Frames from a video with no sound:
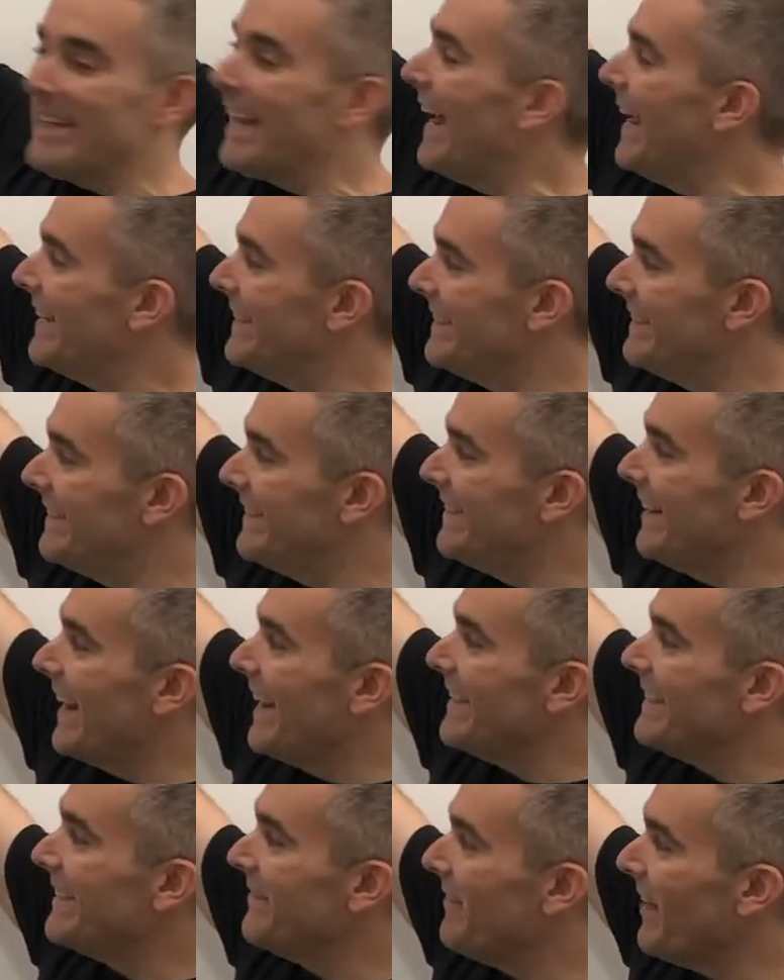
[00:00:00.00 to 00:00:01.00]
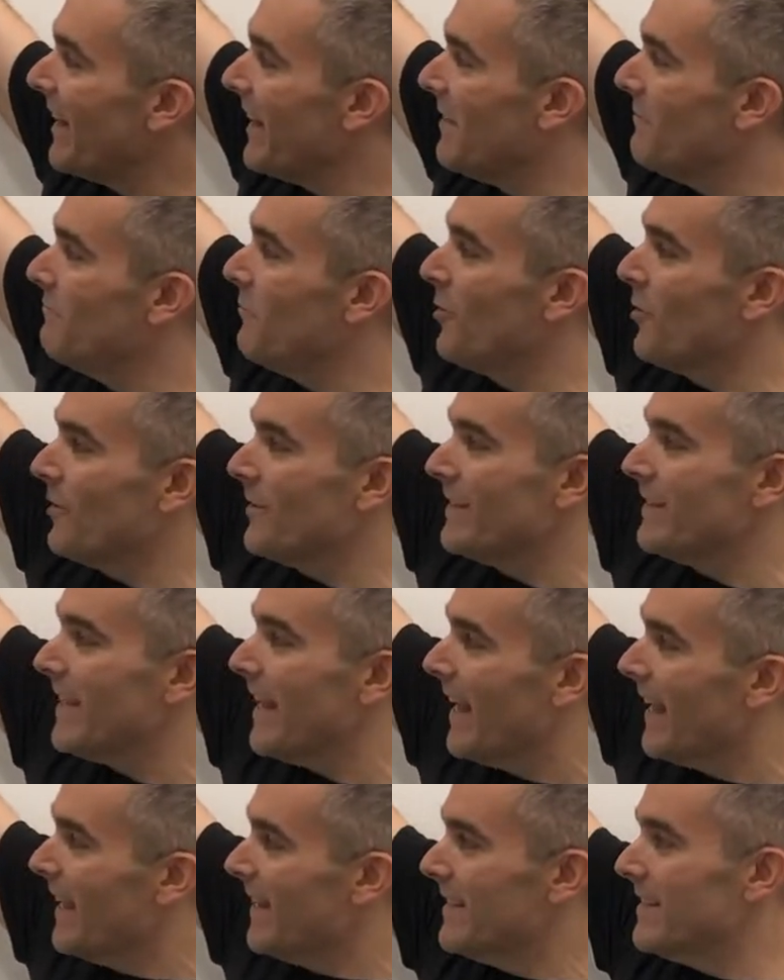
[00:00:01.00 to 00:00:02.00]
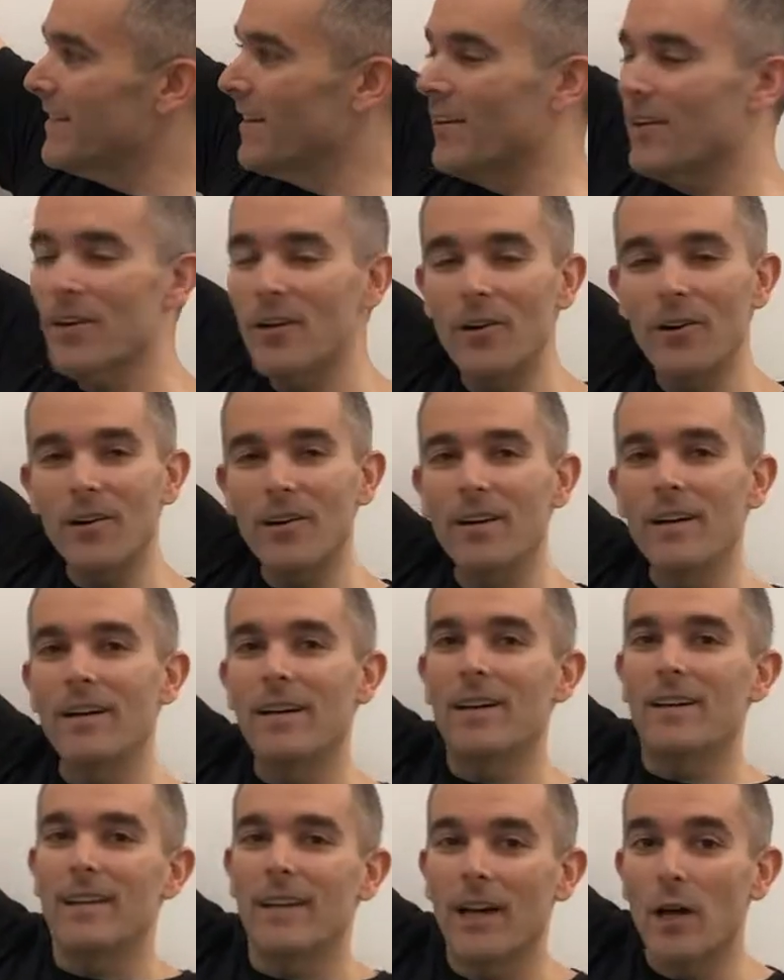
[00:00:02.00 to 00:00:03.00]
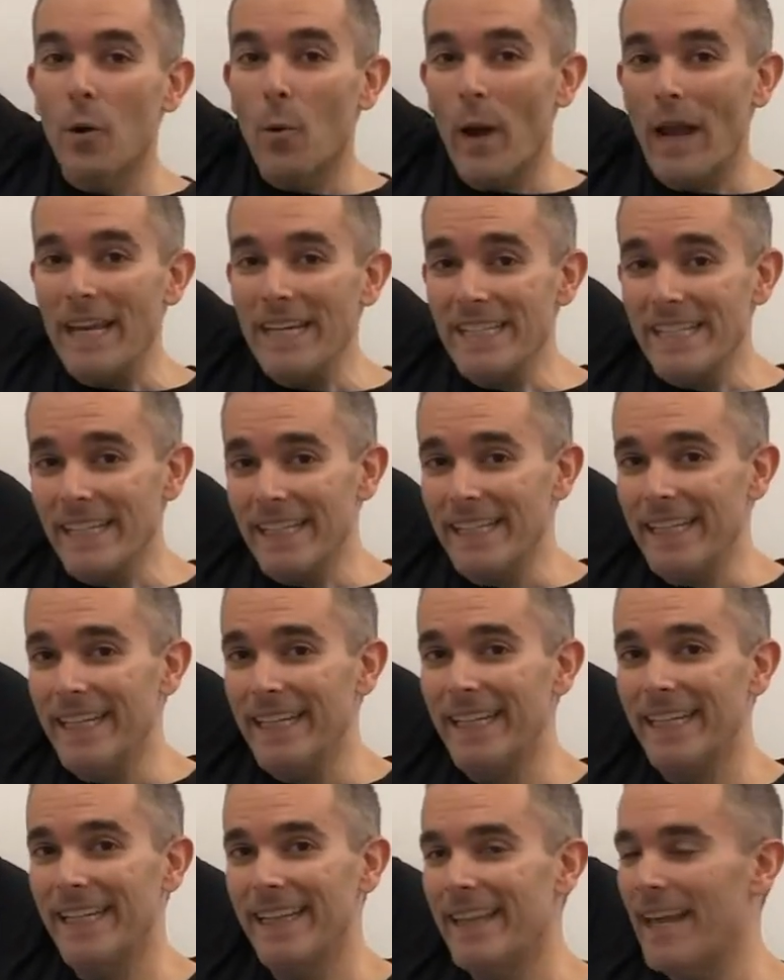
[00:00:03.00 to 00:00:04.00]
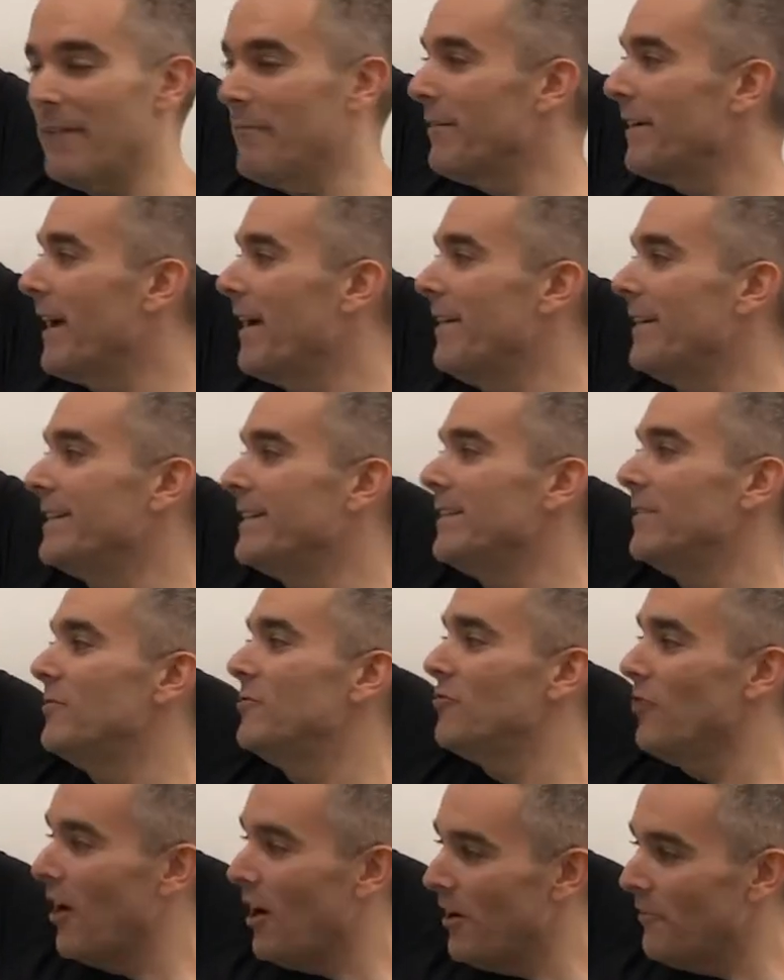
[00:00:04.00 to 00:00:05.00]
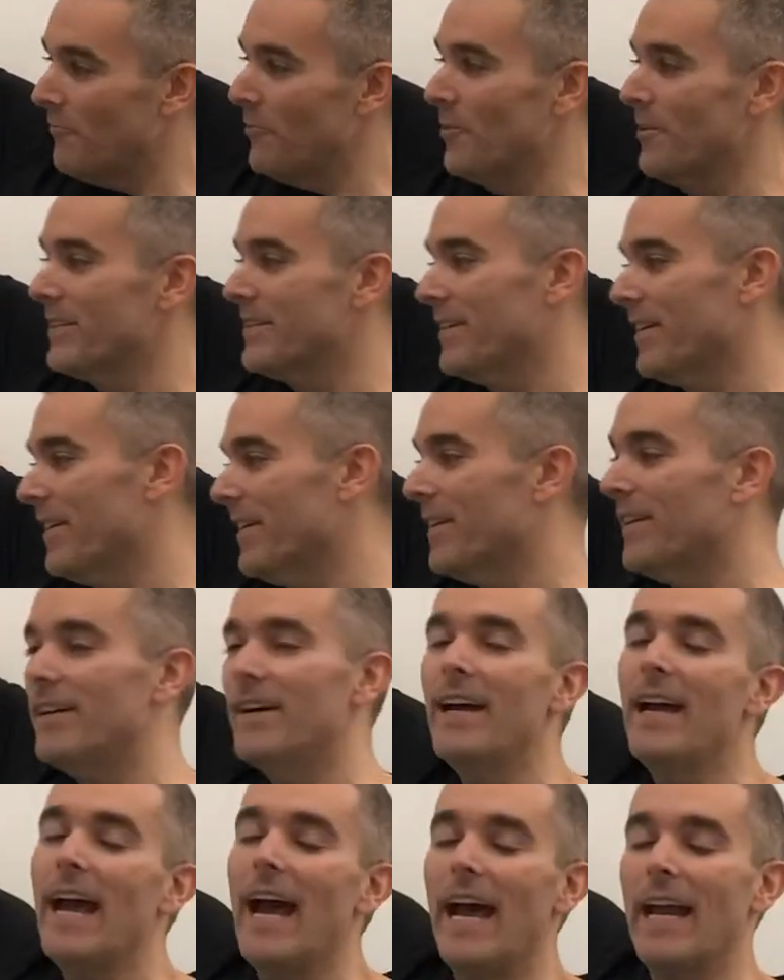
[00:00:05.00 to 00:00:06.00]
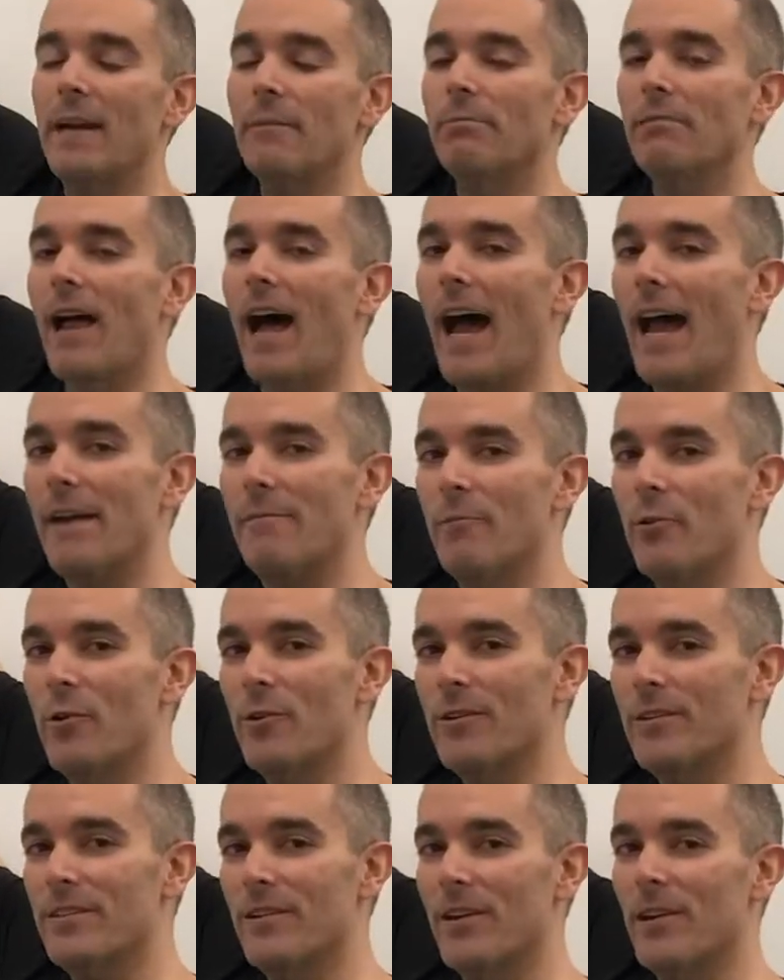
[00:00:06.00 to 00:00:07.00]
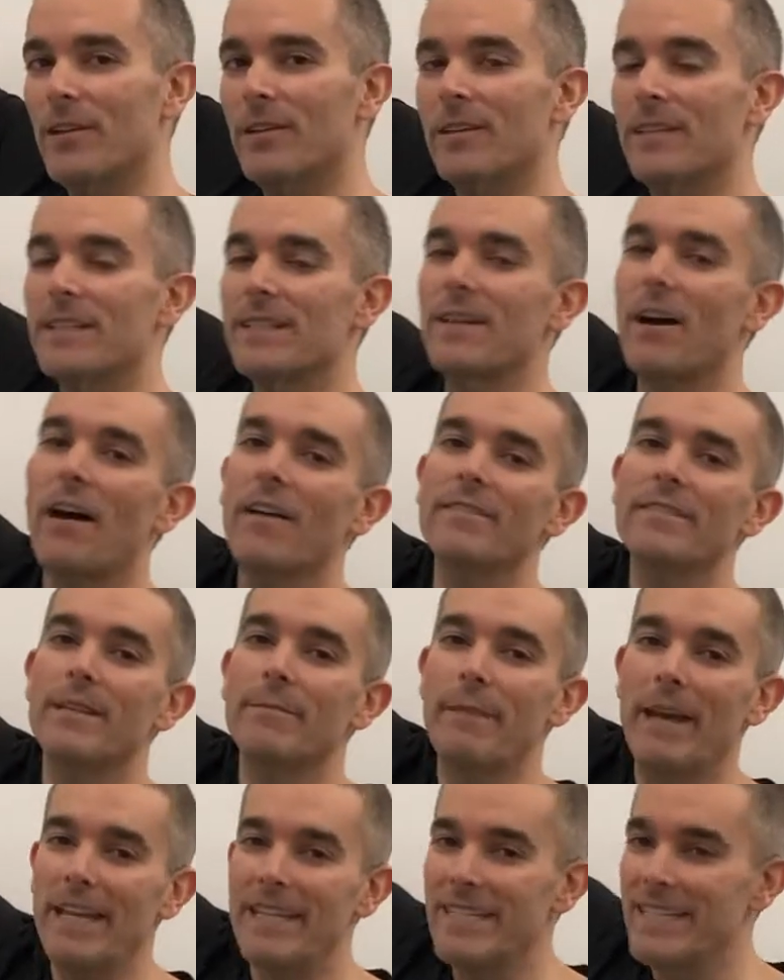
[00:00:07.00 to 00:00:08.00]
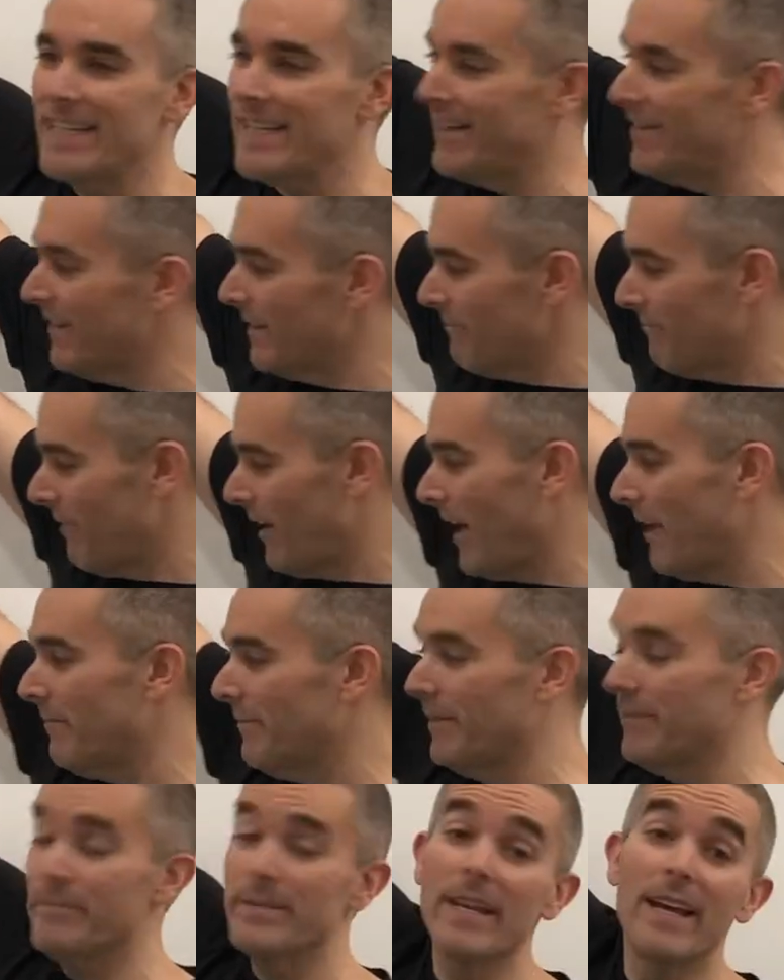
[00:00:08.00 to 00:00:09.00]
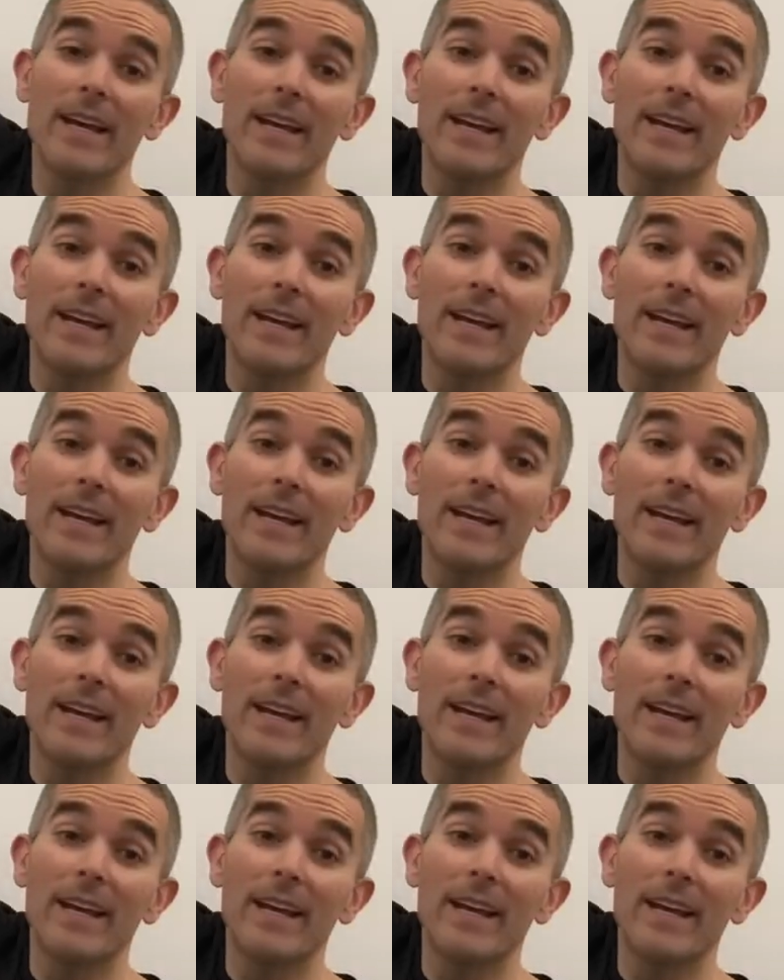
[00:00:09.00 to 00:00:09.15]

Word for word: We got to uh, develop Mohr's circle equation. Then we're going to draw a Mohr's circle and apply Mohr's circle to solve some engineering problems.